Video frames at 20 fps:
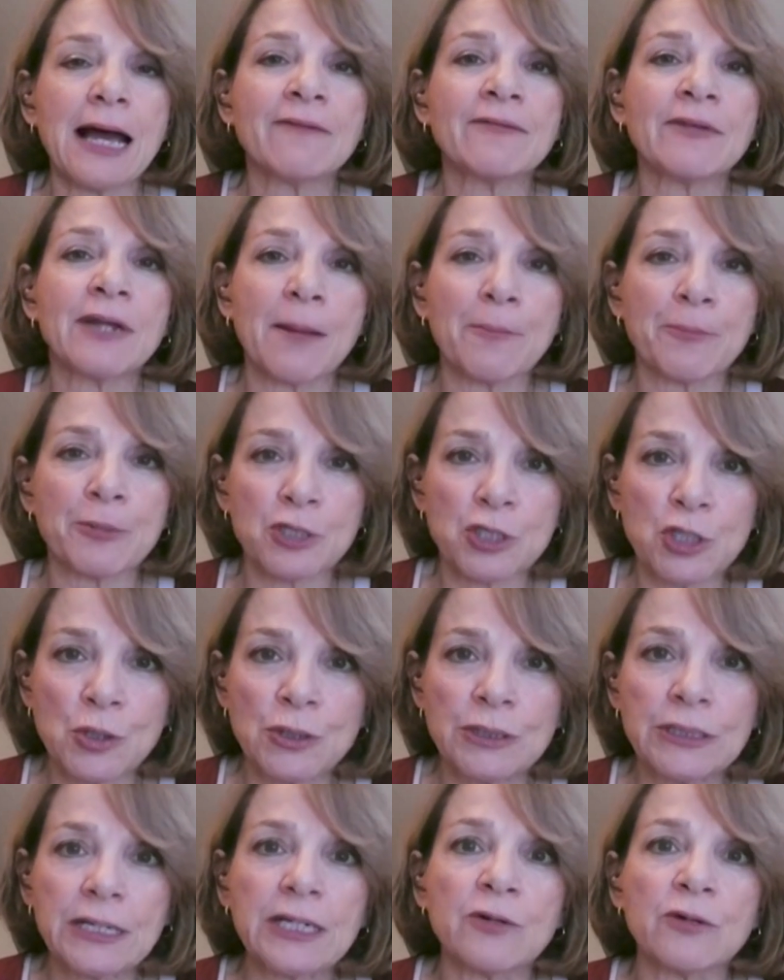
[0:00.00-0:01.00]
he'll have an
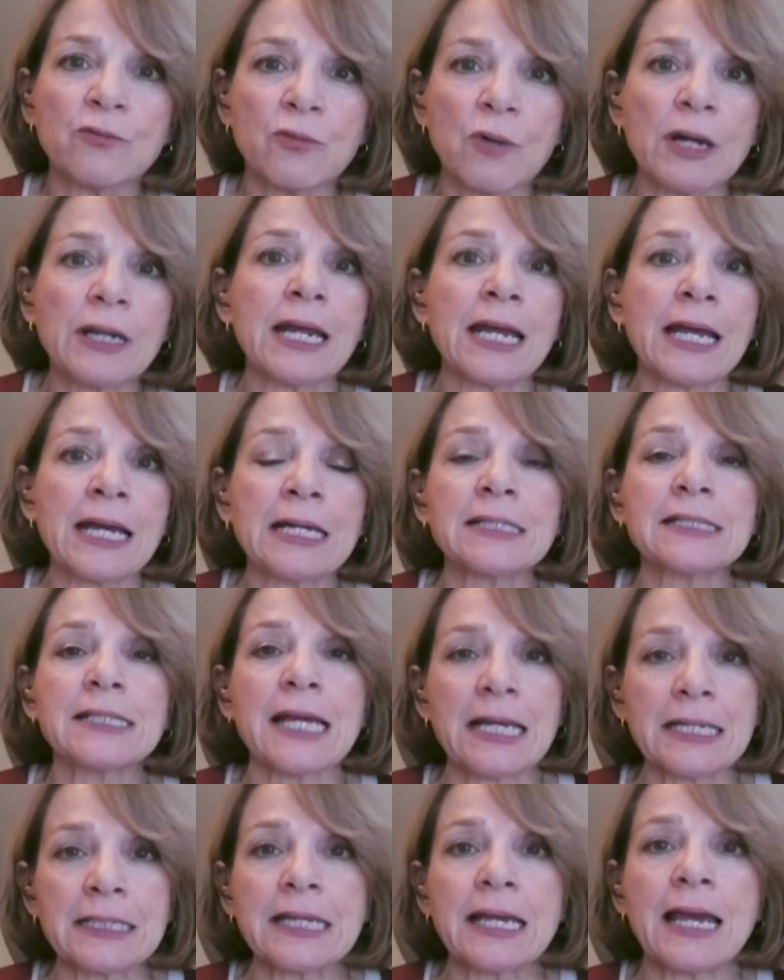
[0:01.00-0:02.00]
opportunity to run ads
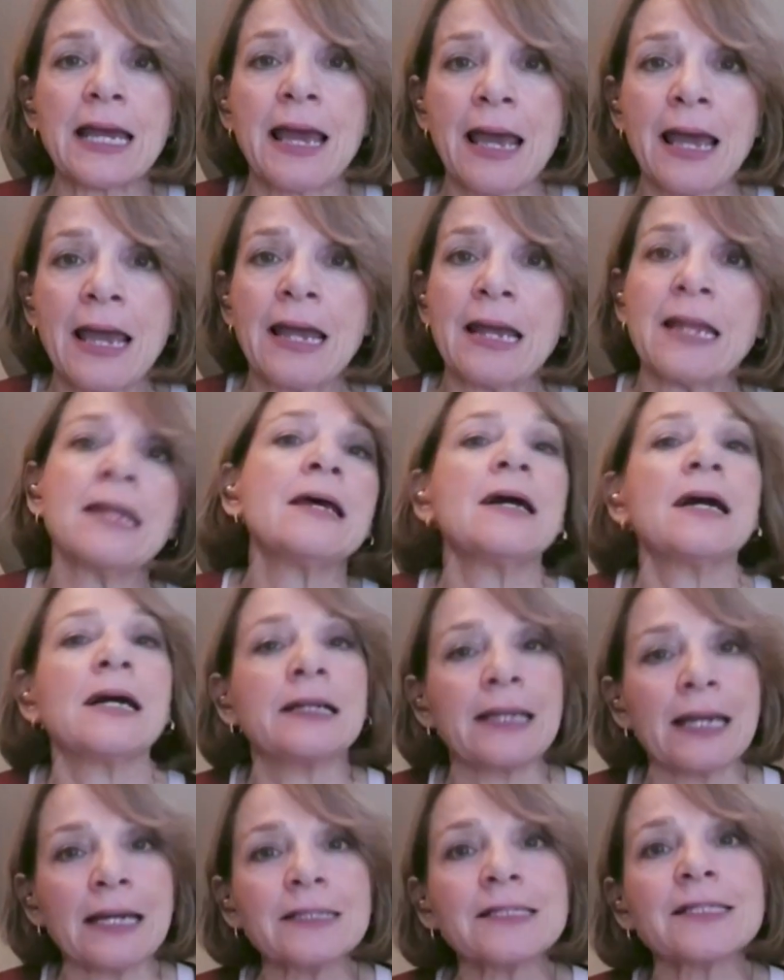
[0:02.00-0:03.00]
head-to-head
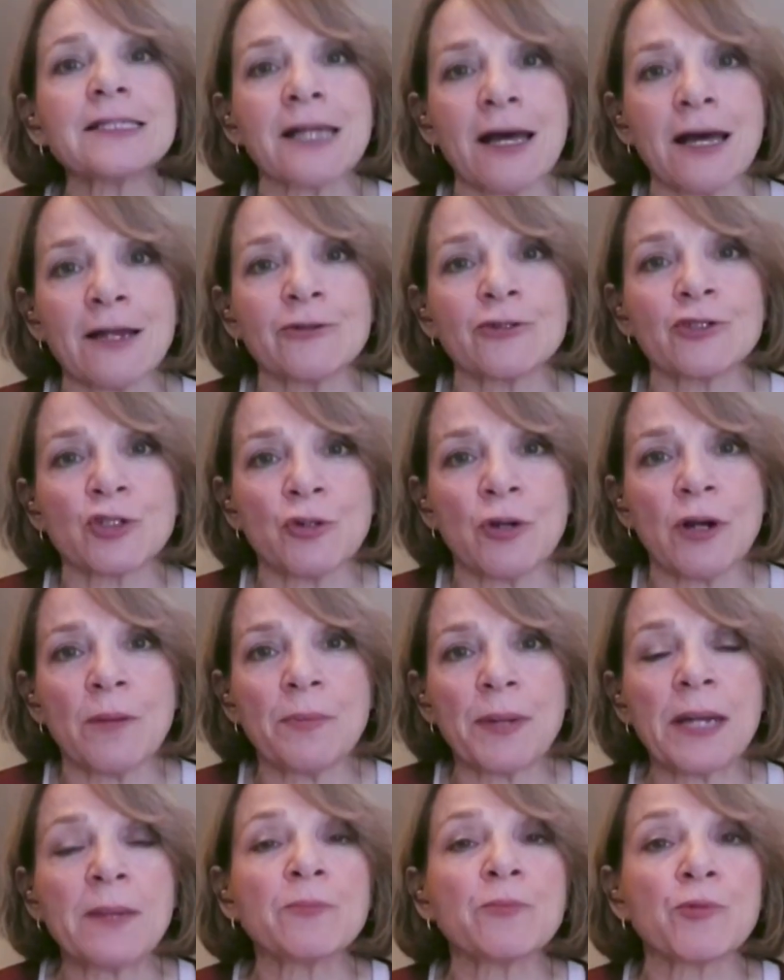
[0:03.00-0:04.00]
against Donald
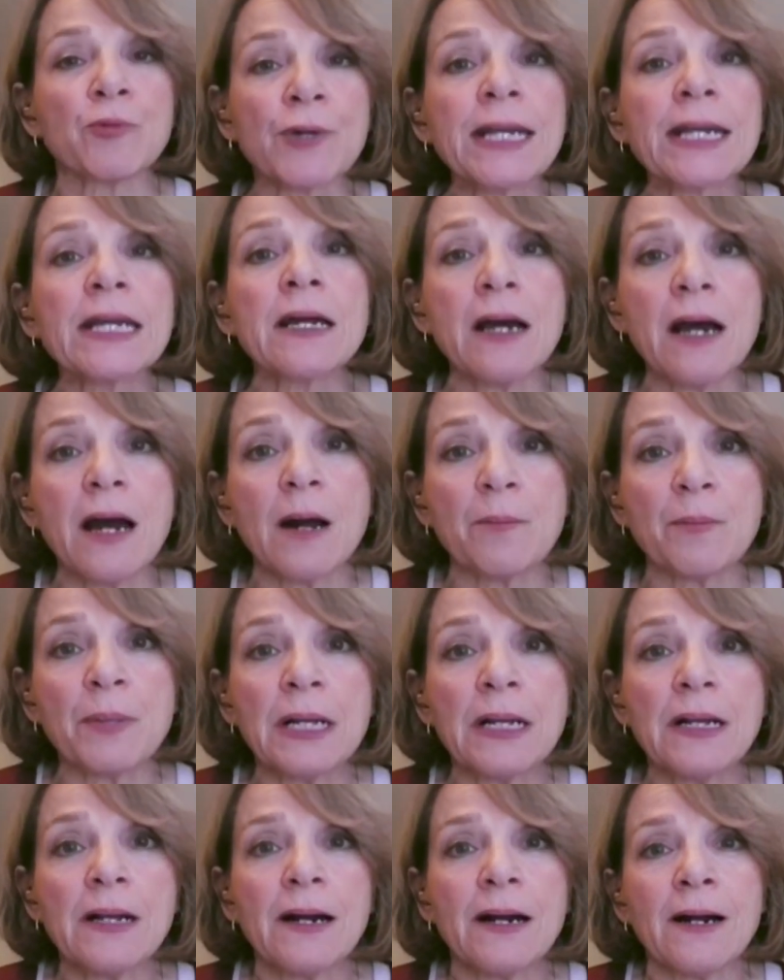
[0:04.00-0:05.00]
Trump and bring up
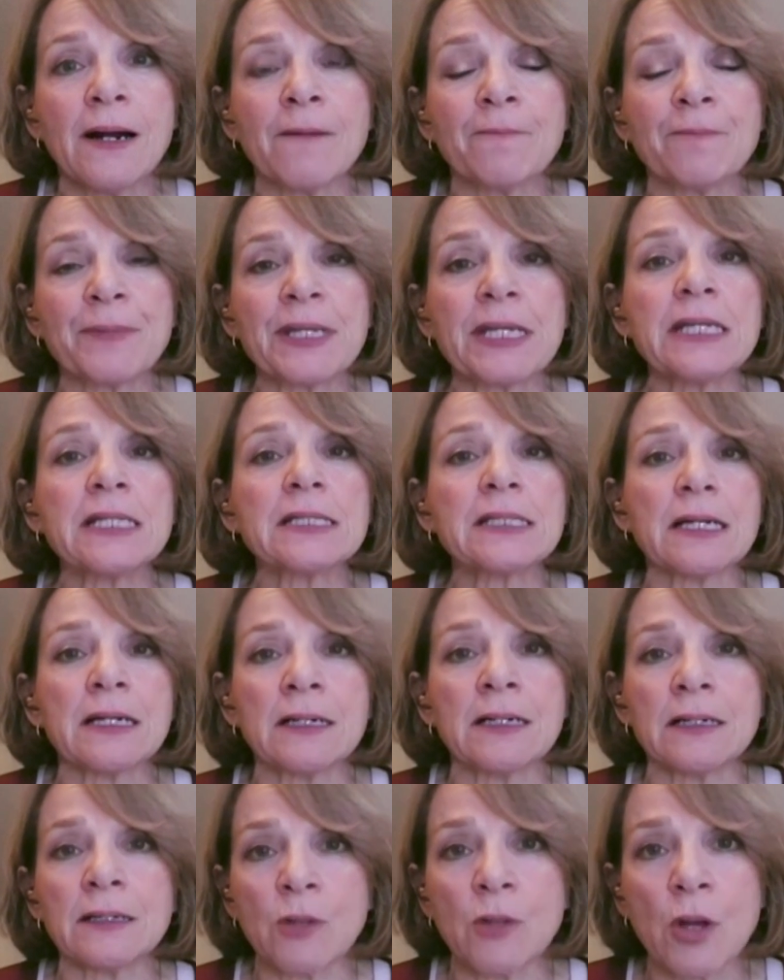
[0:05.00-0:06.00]
these
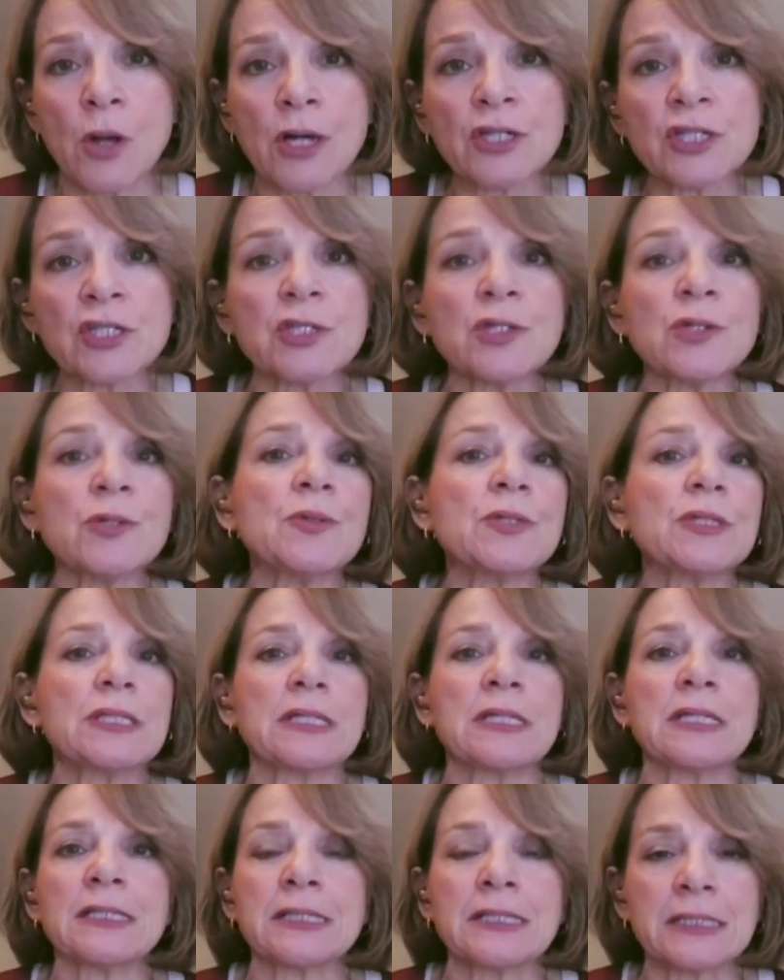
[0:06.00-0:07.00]

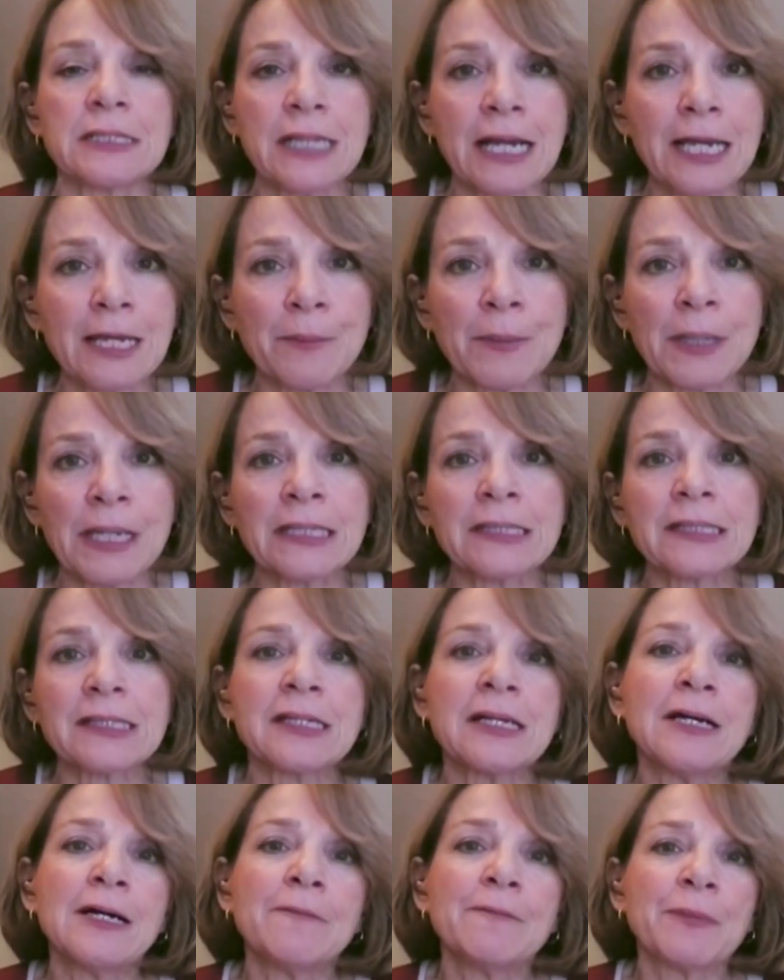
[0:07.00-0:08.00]
lawsuits, these
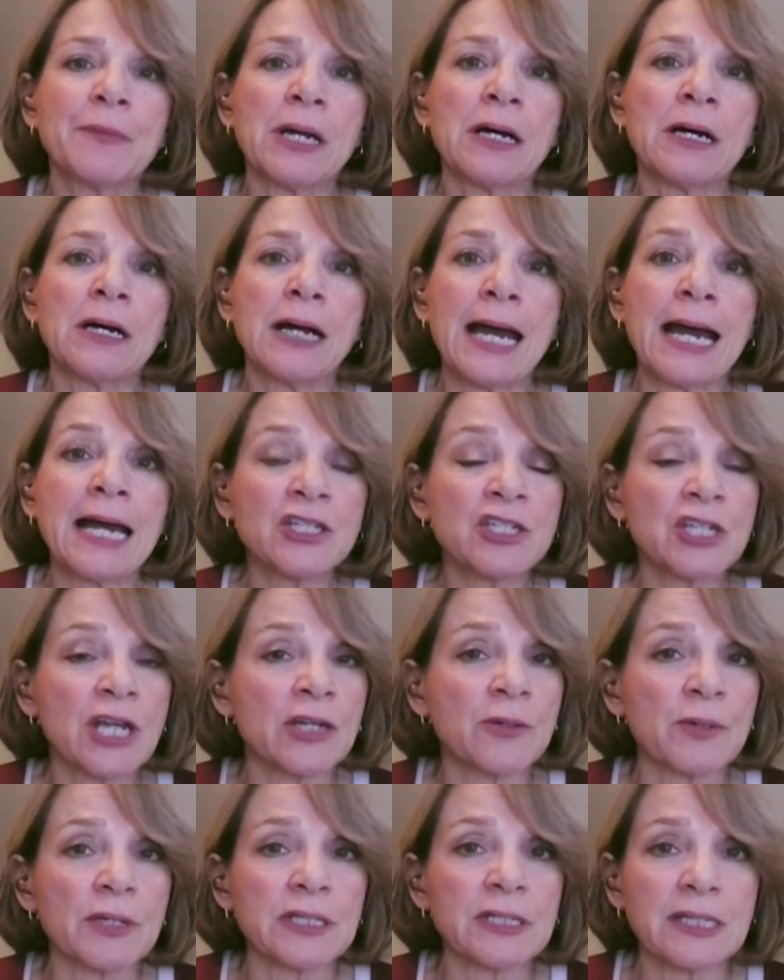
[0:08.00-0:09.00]
indictments, and
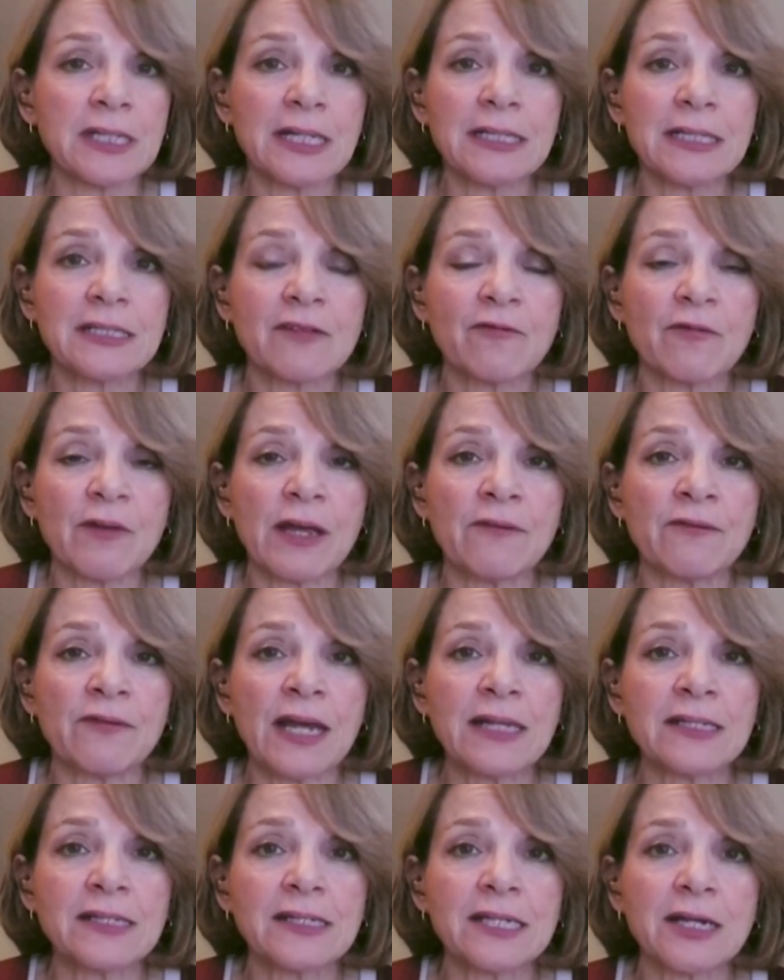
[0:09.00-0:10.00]
January 6th, if
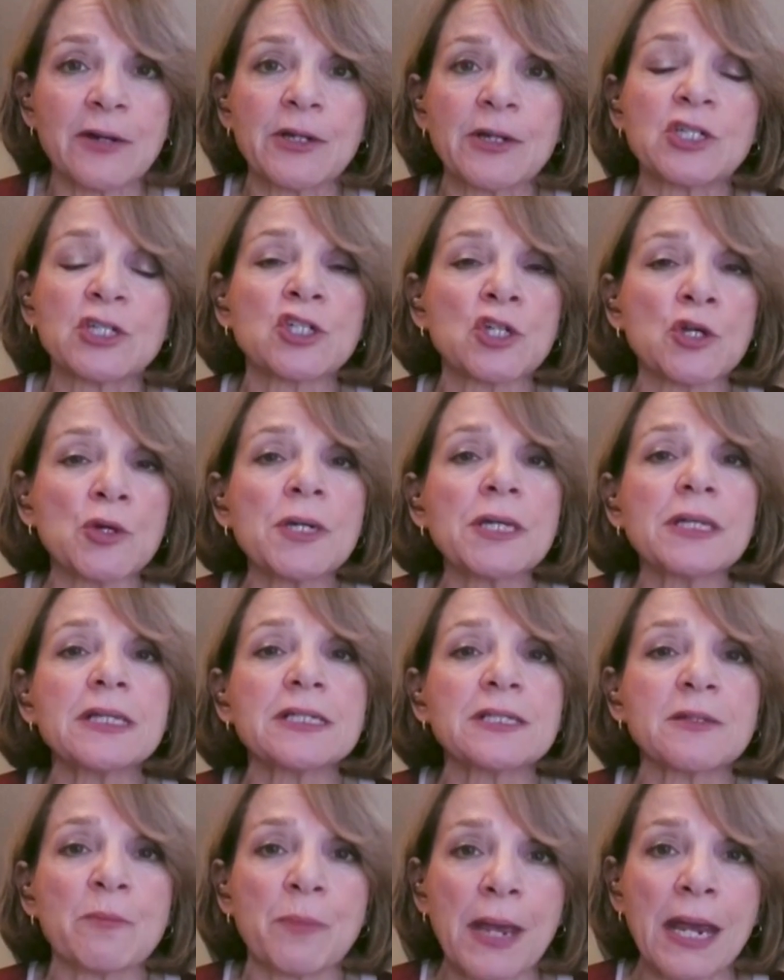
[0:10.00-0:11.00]
necessary, during
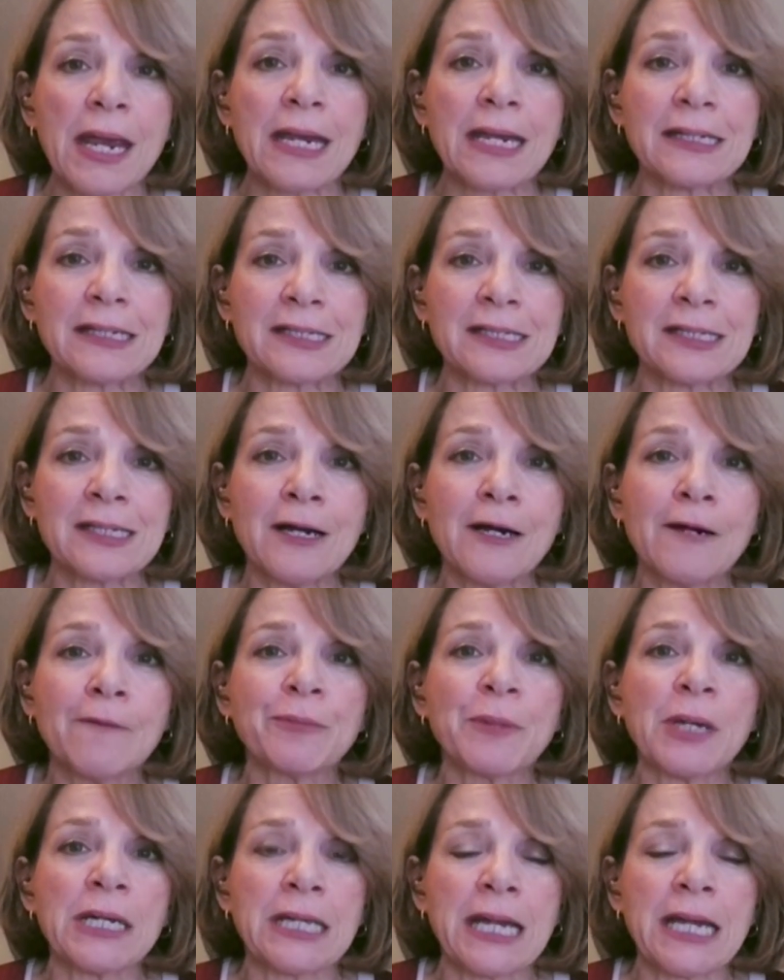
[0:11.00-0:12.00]
the debates
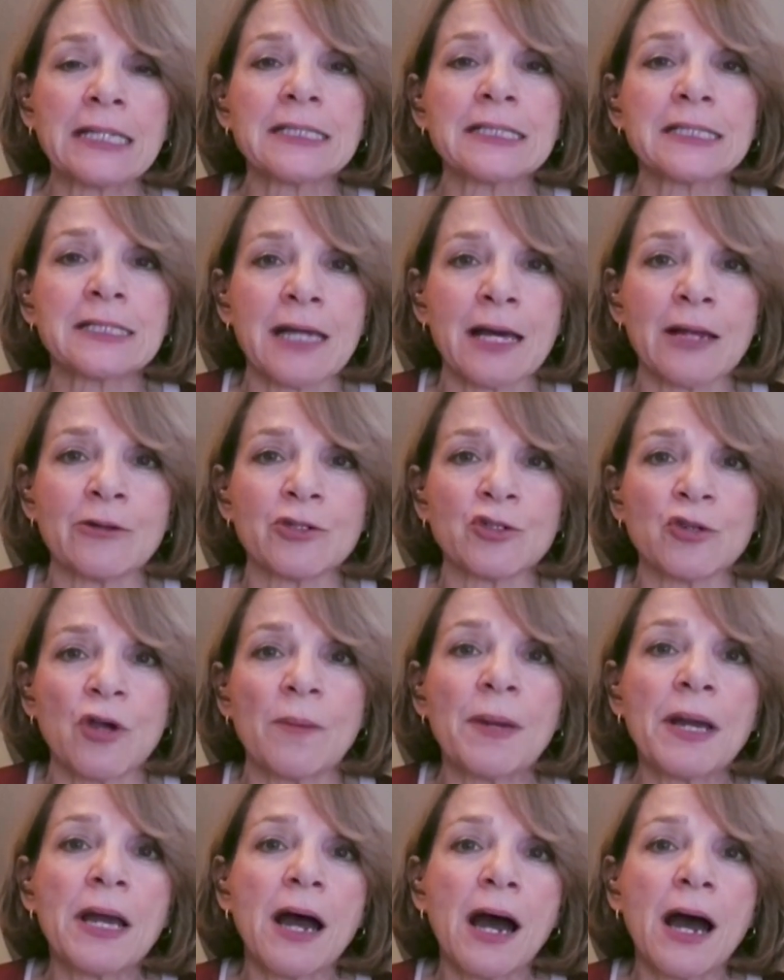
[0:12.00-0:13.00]
against Donald
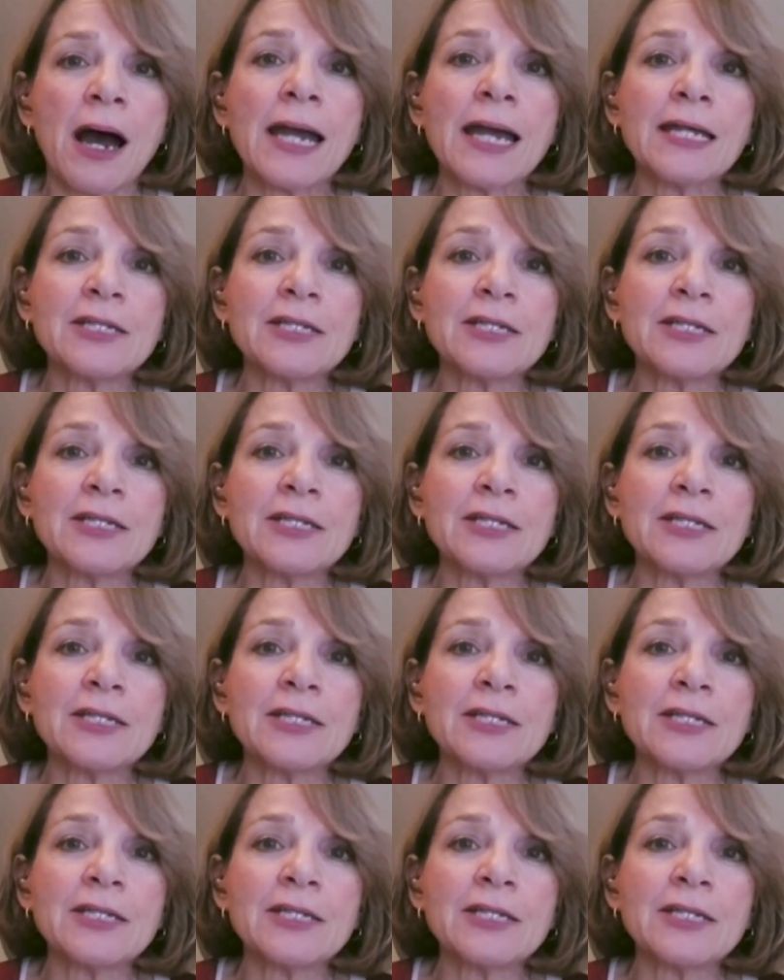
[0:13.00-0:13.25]
Trump.